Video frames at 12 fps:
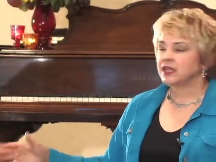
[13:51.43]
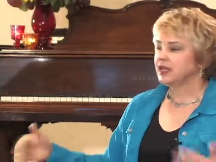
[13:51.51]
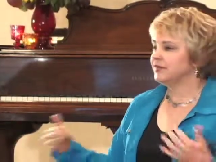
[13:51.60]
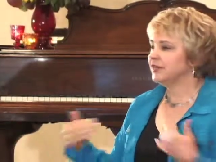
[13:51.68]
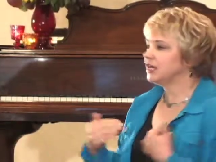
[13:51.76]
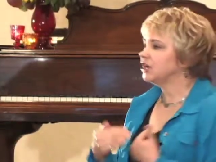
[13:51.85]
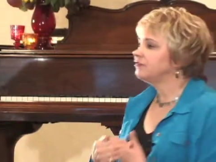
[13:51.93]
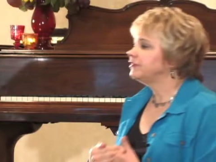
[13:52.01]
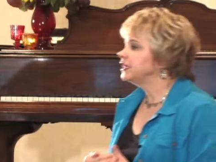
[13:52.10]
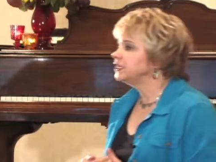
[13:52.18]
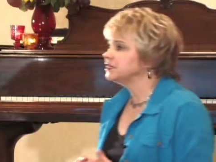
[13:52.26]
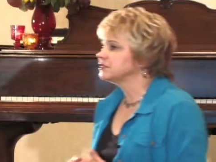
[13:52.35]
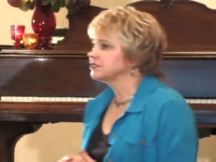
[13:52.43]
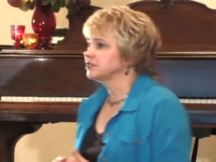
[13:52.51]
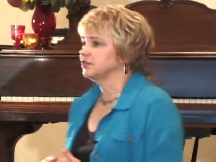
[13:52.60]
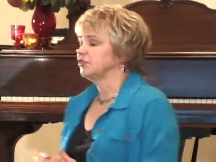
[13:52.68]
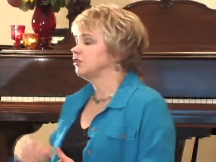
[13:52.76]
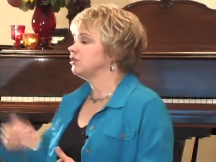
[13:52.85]
And then our feelings
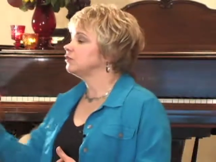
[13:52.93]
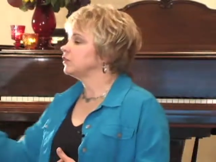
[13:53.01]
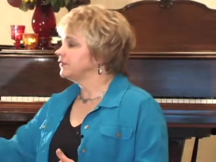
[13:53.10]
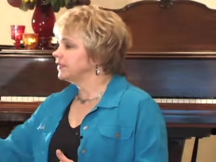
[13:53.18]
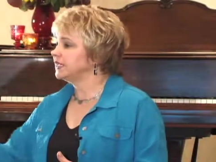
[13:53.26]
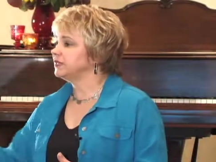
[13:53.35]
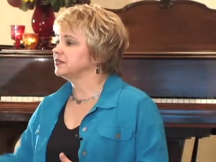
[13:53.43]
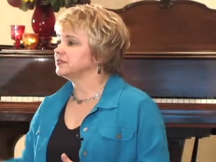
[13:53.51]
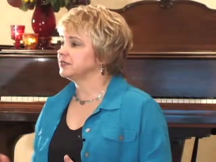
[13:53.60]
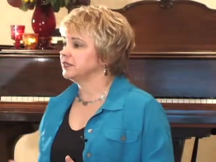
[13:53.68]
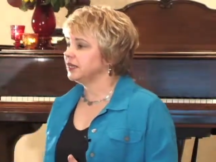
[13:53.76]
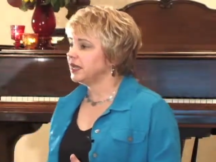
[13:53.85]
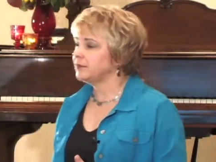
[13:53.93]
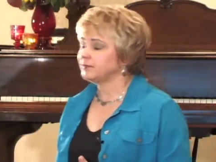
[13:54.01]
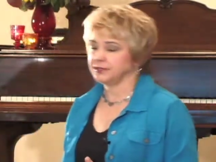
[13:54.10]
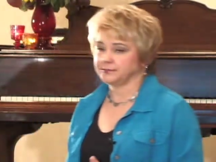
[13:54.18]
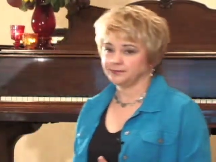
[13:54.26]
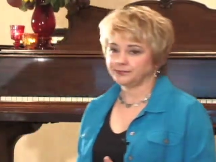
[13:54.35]
get hurt when that doesn't
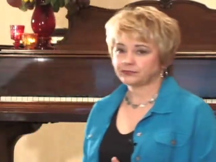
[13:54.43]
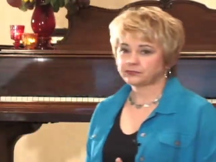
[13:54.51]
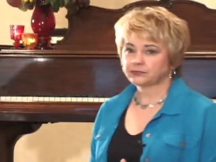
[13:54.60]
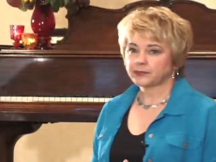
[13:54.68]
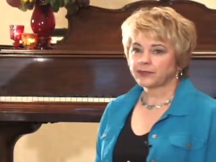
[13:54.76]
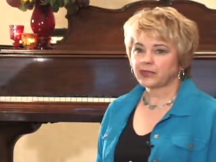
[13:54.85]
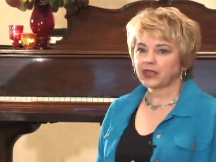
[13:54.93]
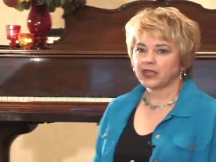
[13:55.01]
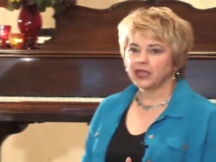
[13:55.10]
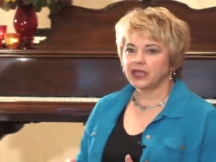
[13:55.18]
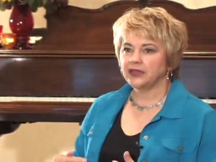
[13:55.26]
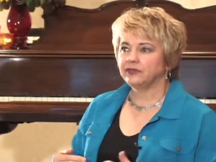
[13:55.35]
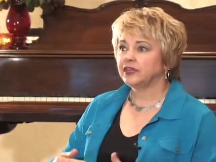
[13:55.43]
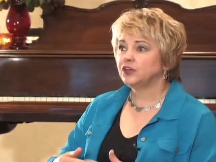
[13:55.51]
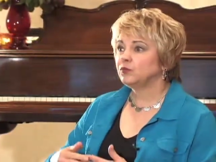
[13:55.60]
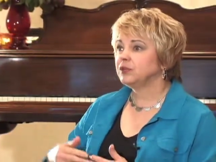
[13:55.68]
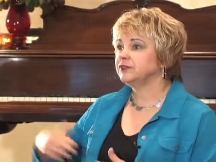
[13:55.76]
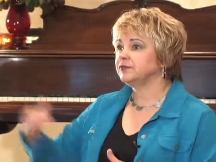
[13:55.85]
happen. And
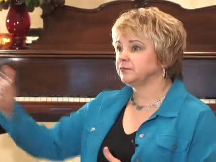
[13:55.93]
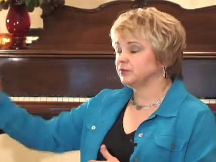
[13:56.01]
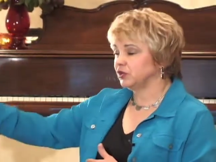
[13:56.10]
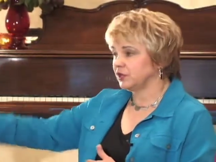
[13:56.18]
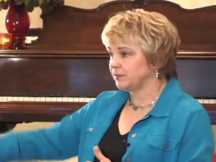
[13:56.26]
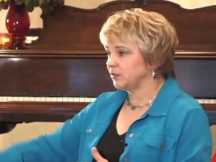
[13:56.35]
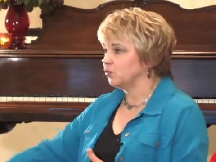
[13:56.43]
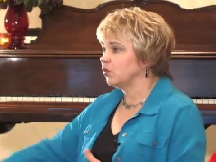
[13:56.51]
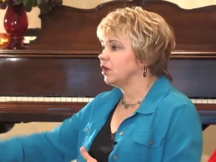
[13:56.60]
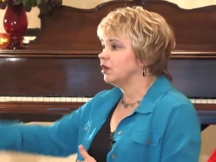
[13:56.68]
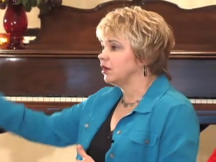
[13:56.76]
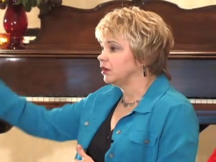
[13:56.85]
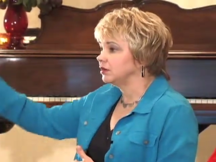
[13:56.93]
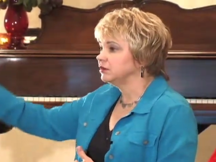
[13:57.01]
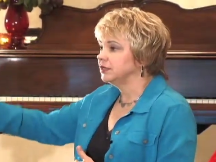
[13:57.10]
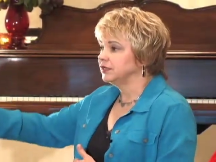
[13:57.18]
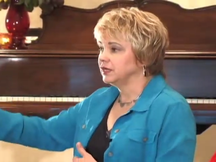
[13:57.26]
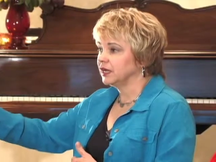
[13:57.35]
then we've put up a wall,
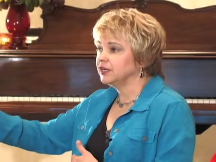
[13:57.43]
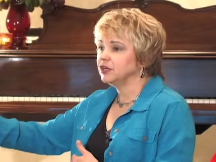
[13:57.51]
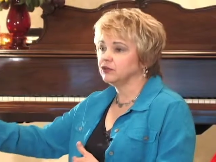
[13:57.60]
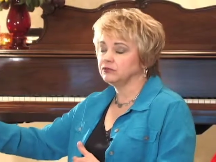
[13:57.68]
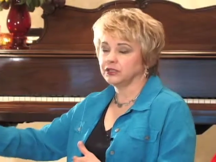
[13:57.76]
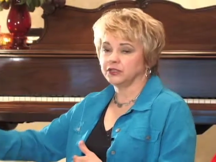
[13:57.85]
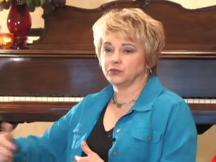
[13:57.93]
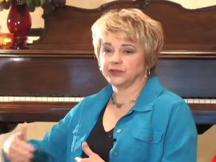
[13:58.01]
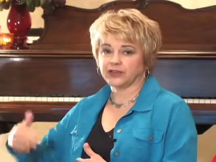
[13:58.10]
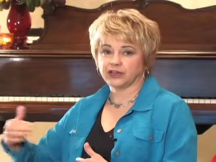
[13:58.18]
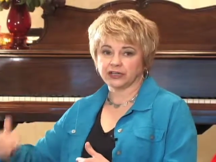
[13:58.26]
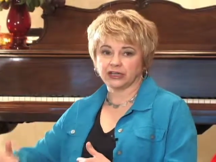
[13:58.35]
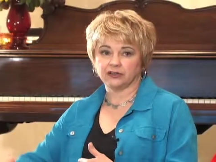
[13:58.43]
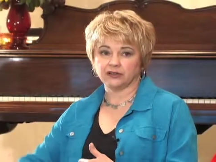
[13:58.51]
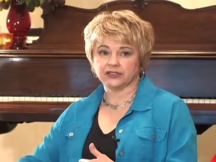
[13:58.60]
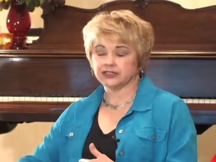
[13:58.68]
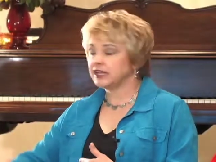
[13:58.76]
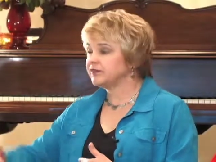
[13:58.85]
not only with our care
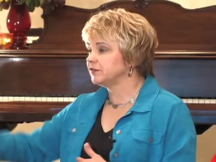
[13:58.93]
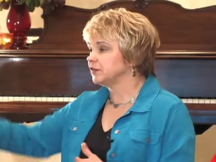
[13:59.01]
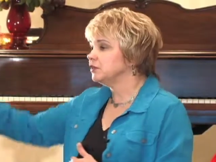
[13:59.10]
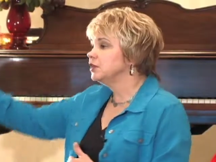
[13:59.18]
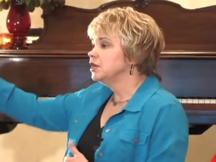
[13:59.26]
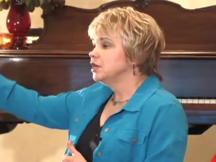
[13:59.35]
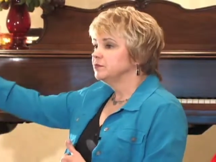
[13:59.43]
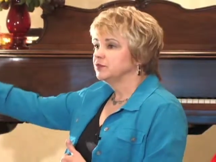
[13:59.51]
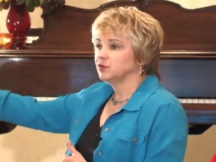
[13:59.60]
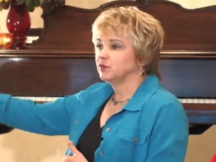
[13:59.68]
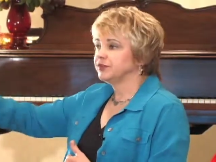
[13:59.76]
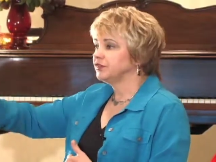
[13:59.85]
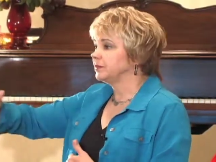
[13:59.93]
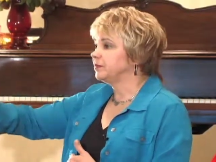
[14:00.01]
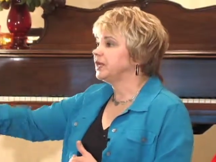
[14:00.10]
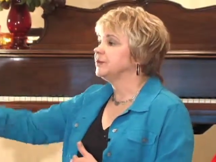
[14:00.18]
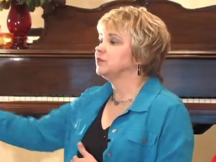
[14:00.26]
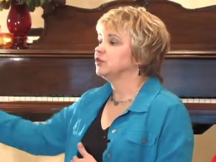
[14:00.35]
receiver, but with the
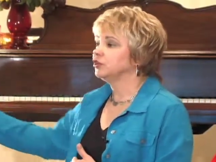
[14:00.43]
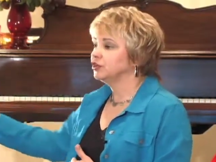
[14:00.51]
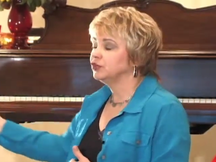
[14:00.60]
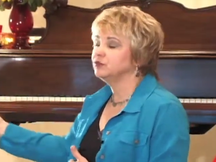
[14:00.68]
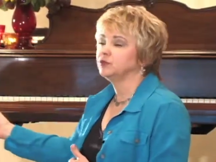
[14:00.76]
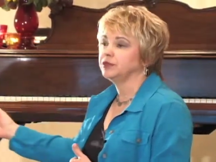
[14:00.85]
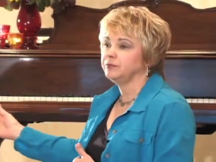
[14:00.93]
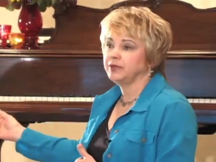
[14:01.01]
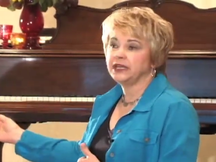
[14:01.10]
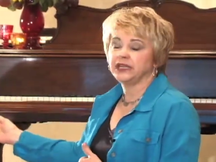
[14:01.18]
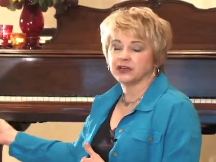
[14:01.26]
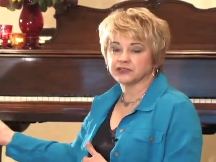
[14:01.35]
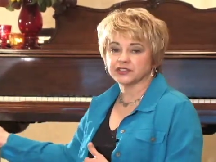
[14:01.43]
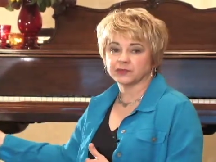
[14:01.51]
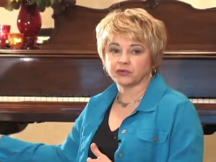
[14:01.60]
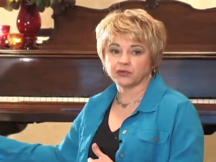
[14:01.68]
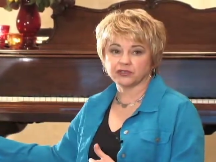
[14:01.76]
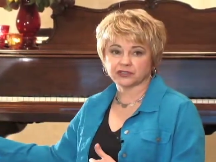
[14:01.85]
people who would be our
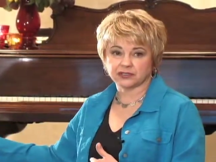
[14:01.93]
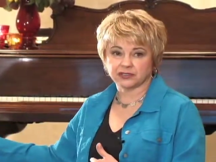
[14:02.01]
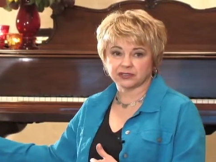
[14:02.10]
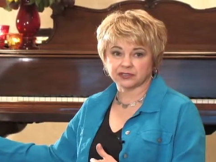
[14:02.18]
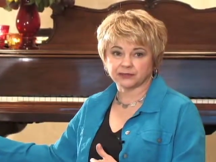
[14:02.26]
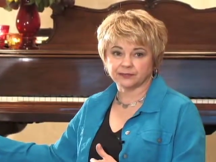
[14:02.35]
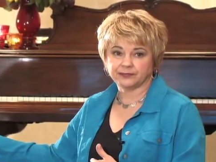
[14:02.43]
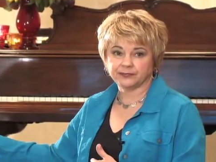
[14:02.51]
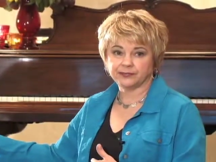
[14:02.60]
support system.